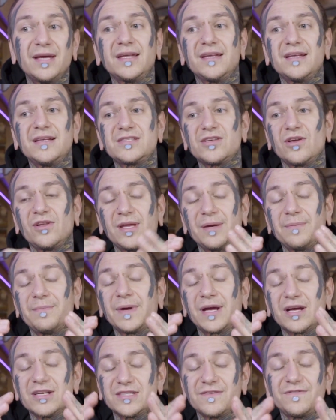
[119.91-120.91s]
and it's only
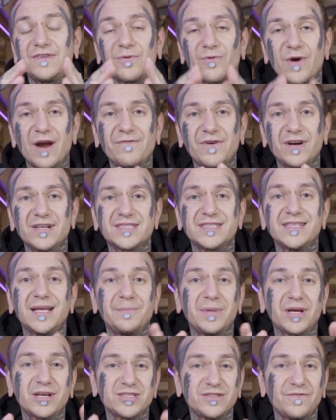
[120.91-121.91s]
because of the reference,
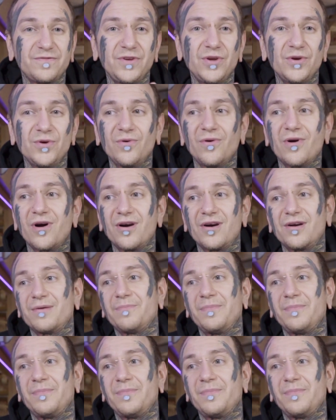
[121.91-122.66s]
not because of you or